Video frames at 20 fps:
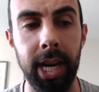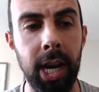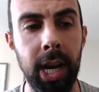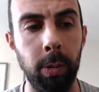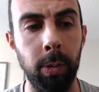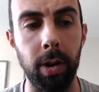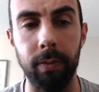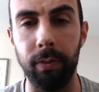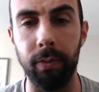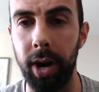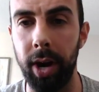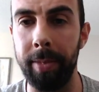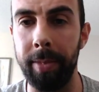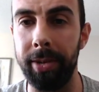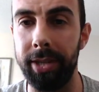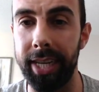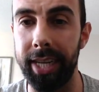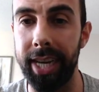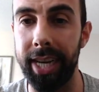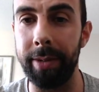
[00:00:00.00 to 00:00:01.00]
Well, if we're able
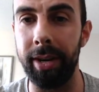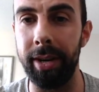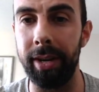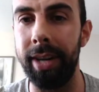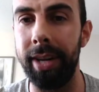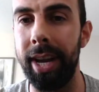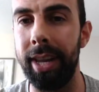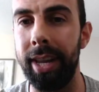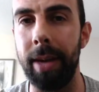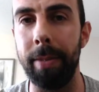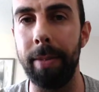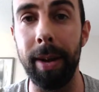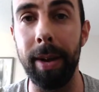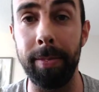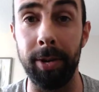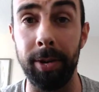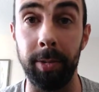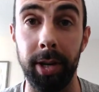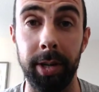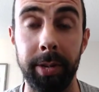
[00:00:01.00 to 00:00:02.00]
to get rid of a lot of that
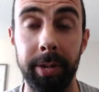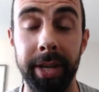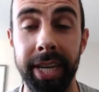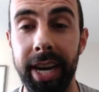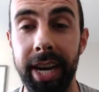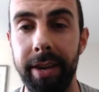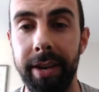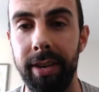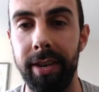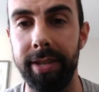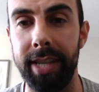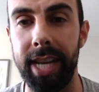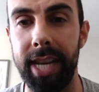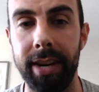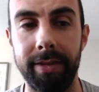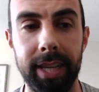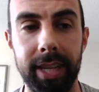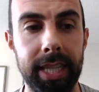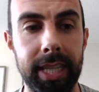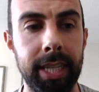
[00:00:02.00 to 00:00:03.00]
paperwork, we can get rid of a lot
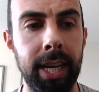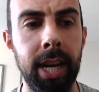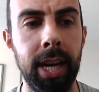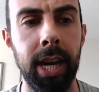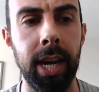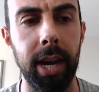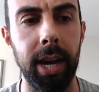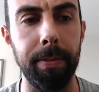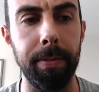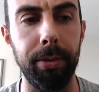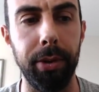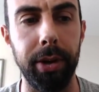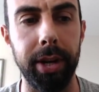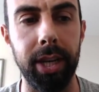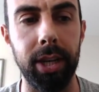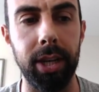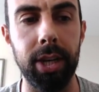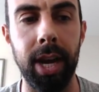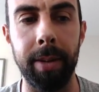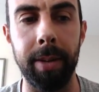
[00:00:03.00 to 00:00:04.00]
of these
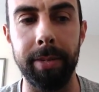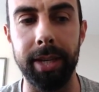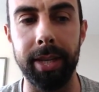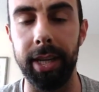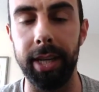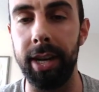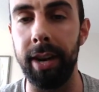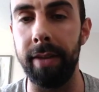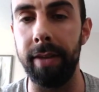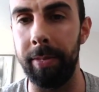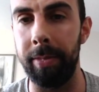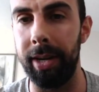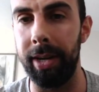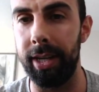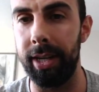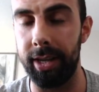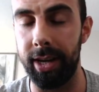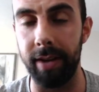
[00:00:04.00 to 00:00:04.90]
employee jobs in government.